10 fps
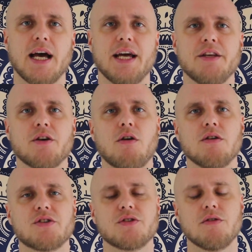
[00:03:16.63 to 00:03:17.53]
and
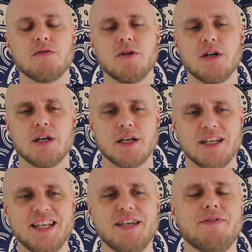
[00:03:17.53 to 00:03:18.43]
also
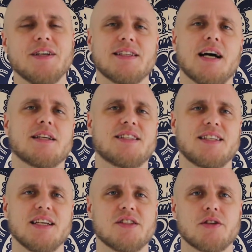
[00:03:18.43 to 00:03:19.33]
leaving that
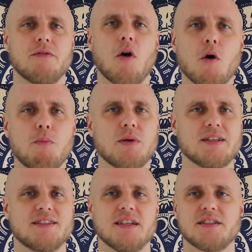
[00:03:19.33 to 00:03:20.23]
sense of
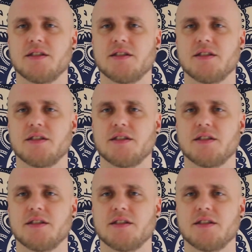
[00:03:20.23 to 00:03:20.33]
hopelessness,